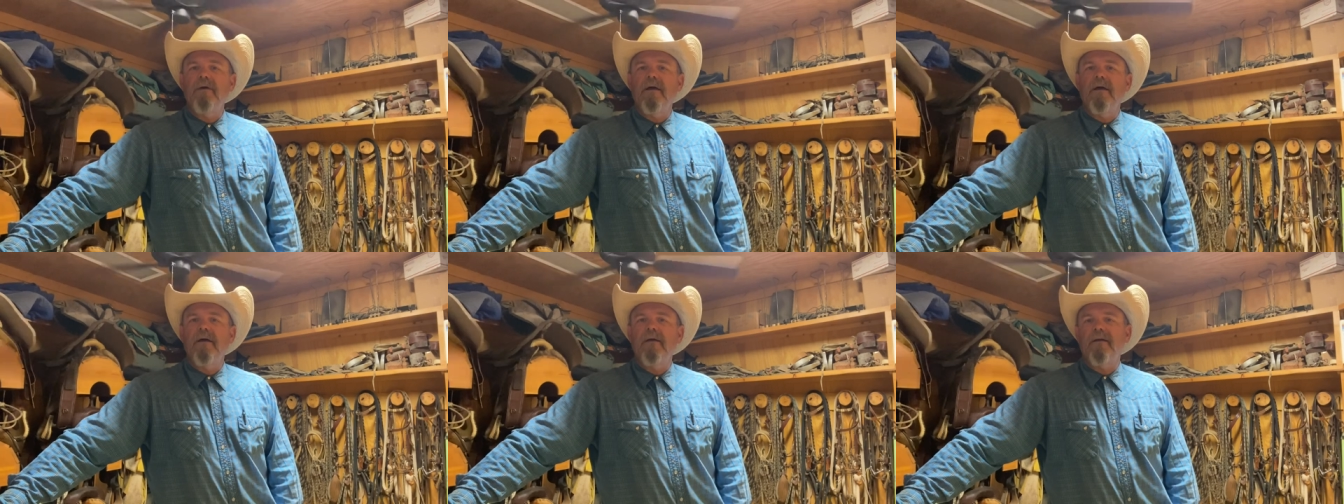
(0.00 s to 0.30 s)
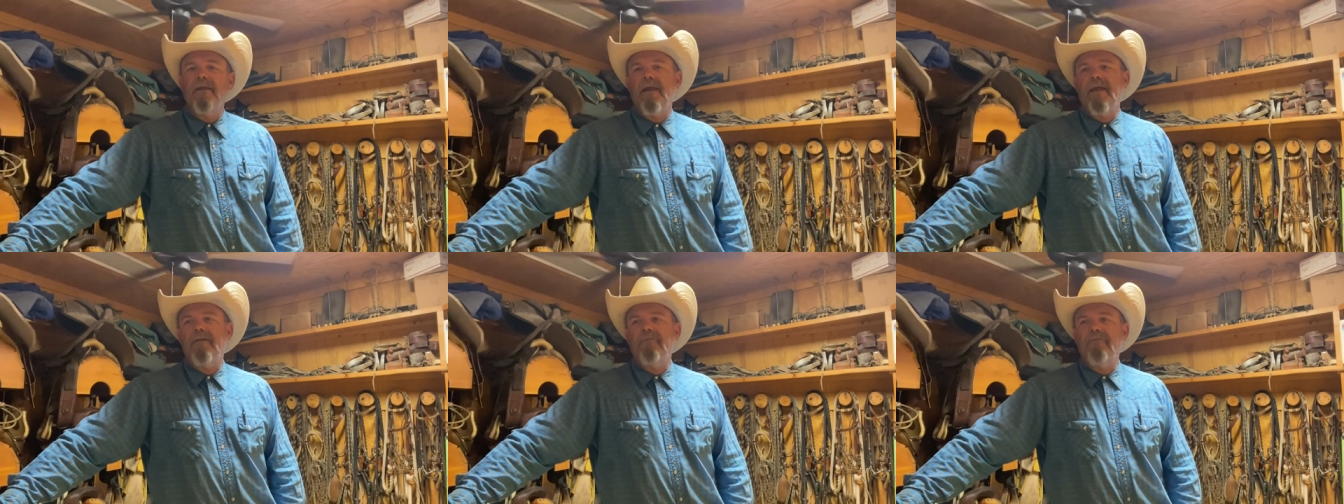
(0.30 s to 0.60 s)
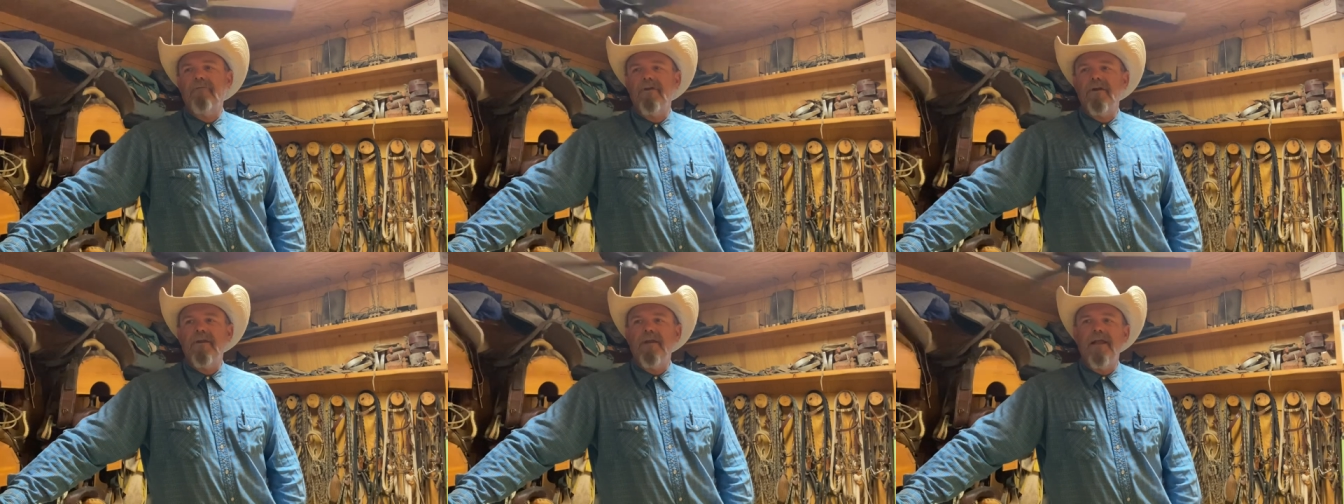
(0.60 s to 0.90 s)
uh, kind of
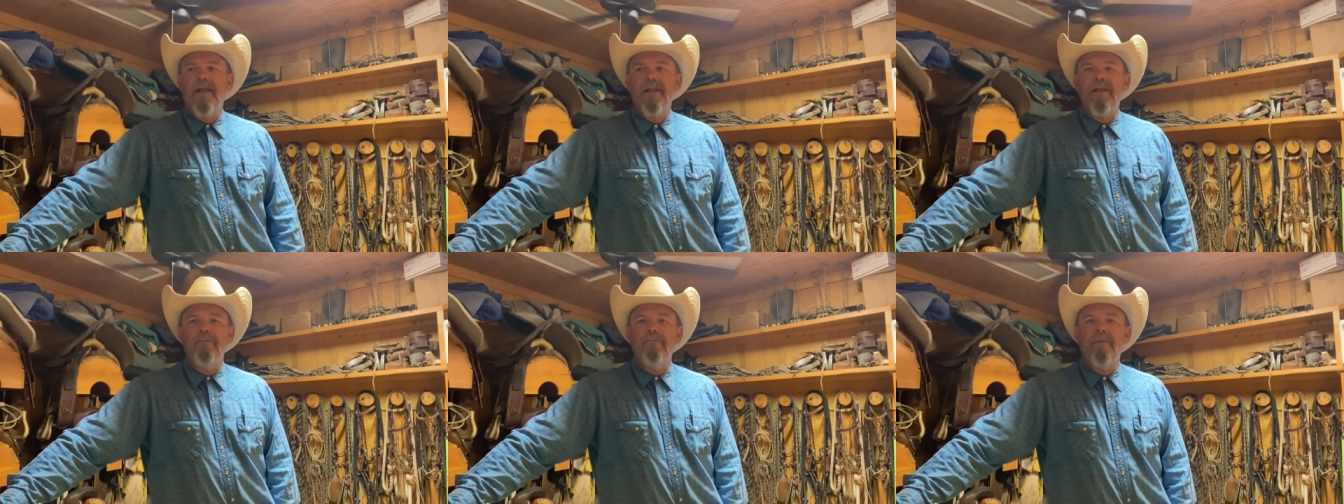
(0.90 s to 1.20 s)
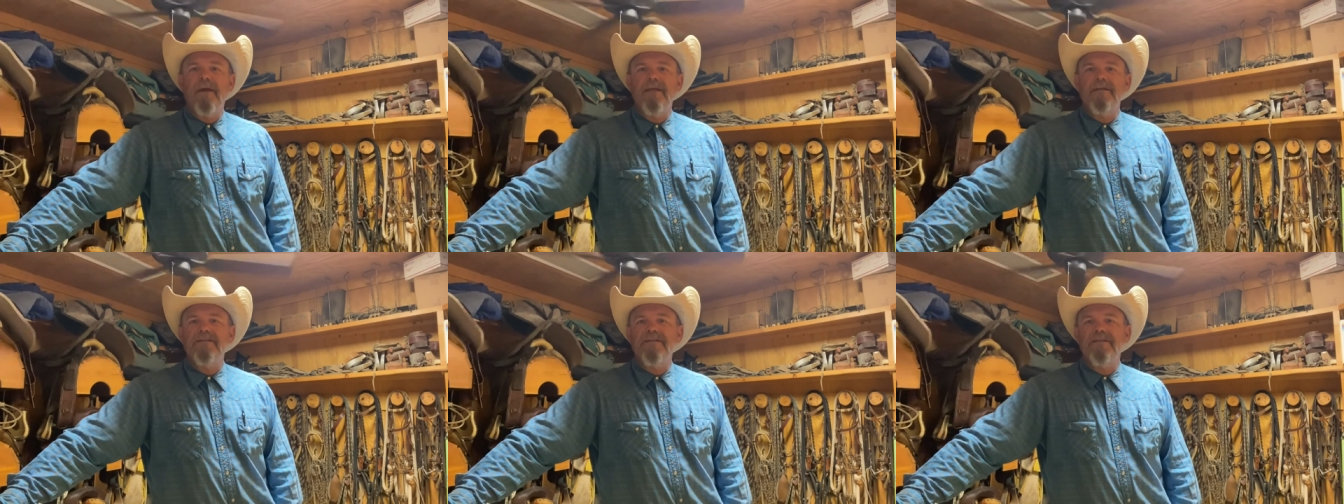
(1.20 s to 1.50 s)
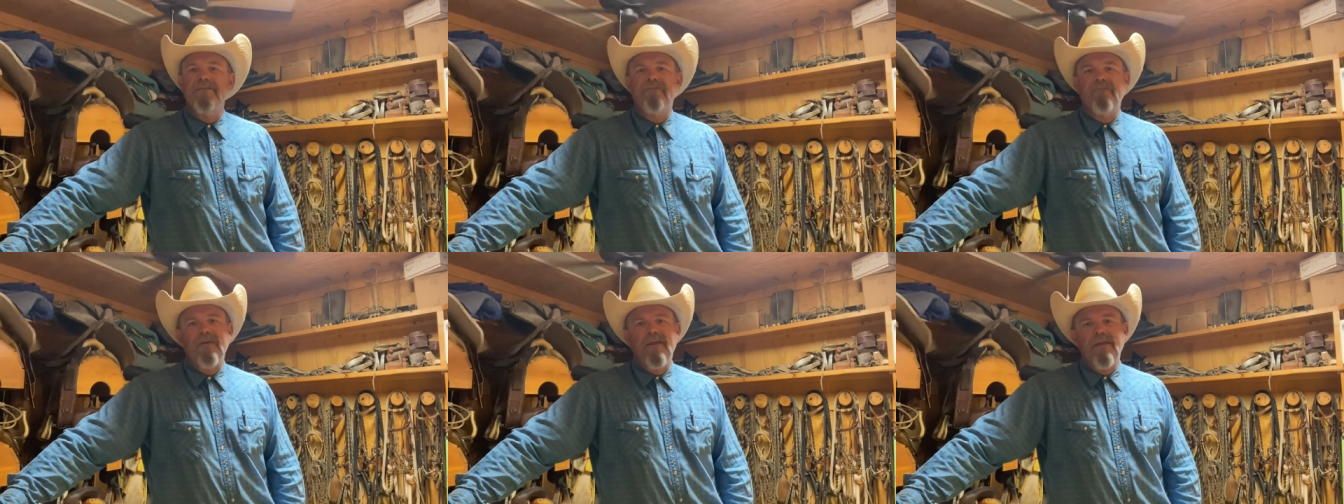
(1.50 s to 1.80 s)
on a daily
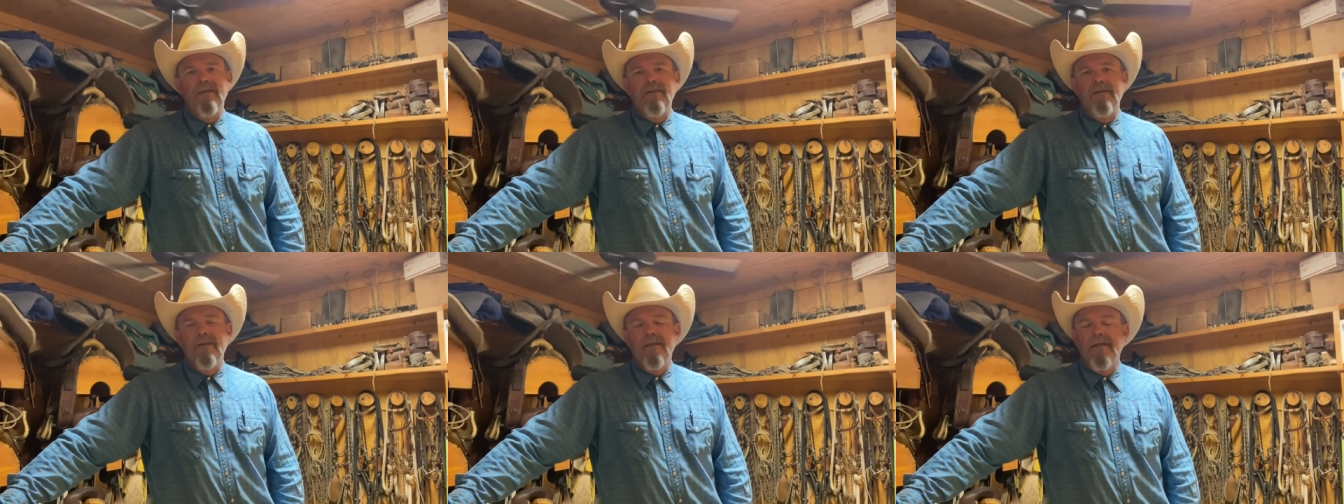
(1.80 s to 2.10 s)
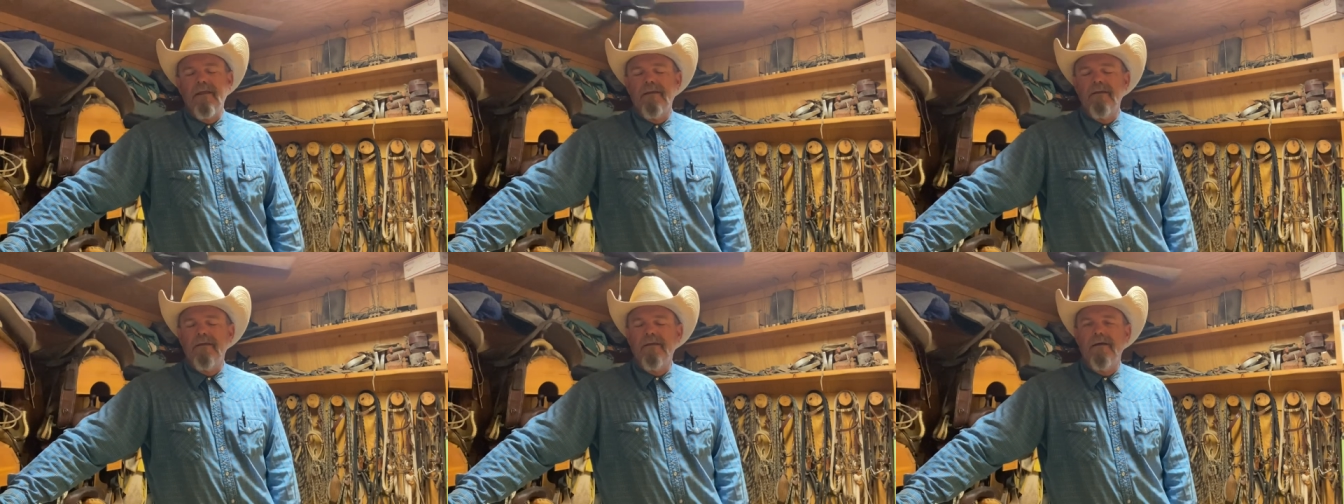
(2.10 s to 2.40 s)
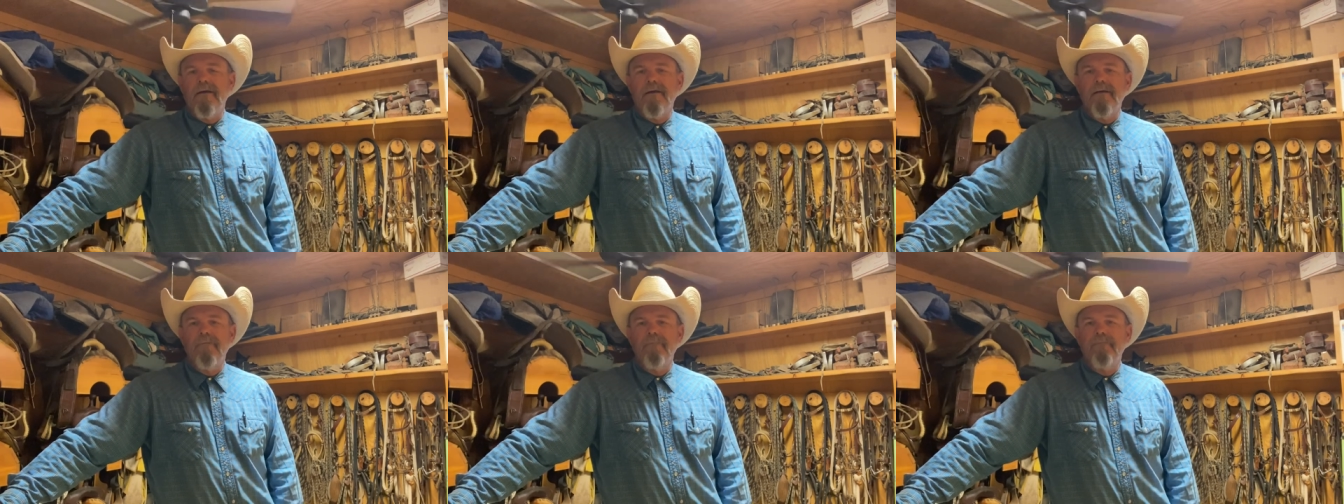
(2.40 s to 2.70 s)
basis, feeding and
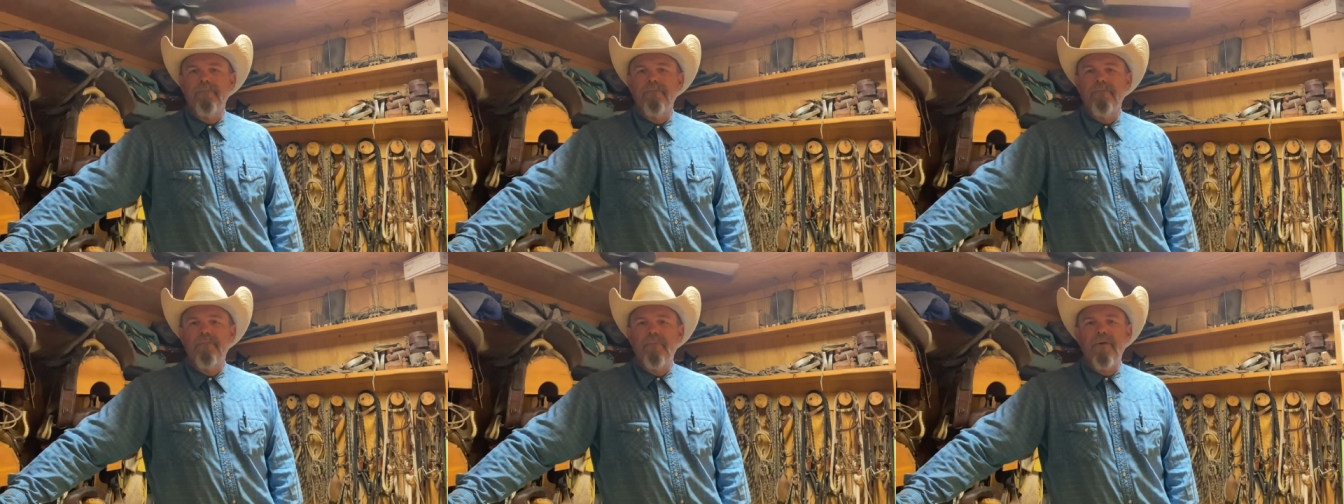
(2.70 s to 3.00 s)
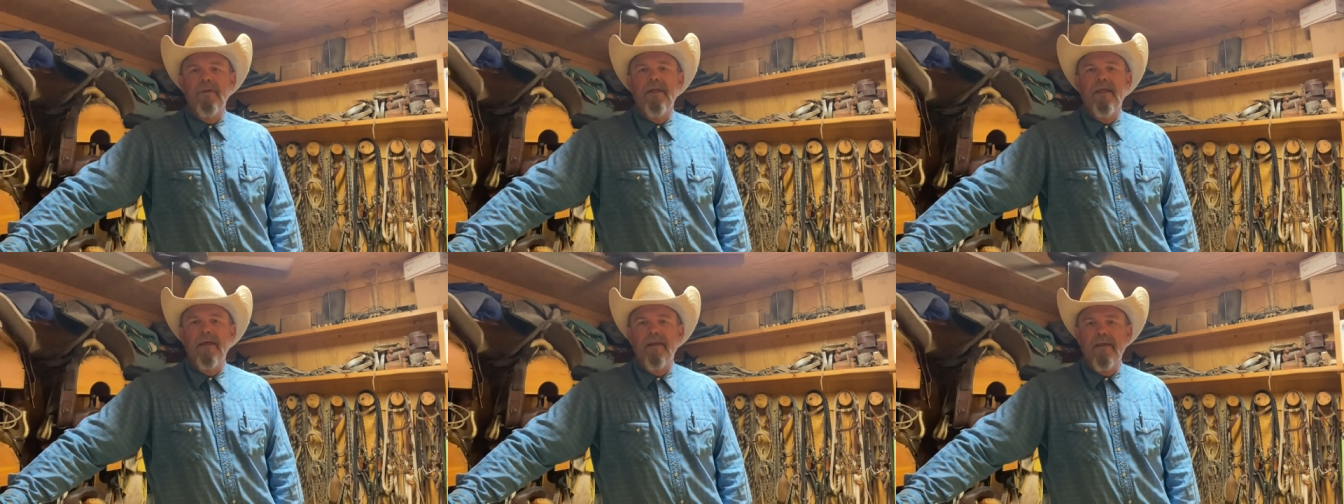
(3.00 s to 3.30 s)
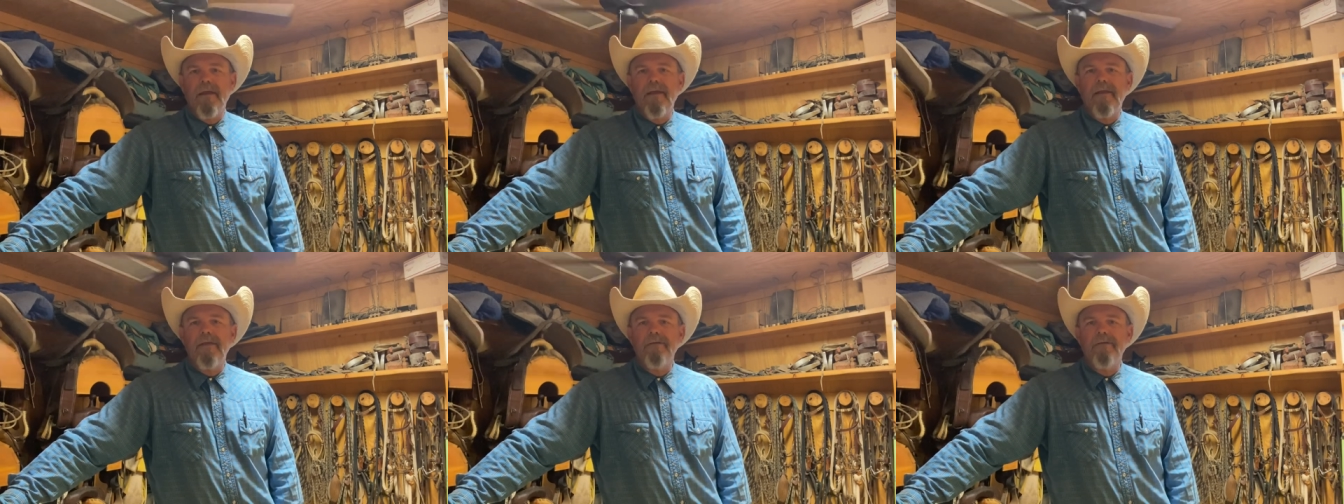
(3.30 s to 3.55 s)
uh, putting out hay.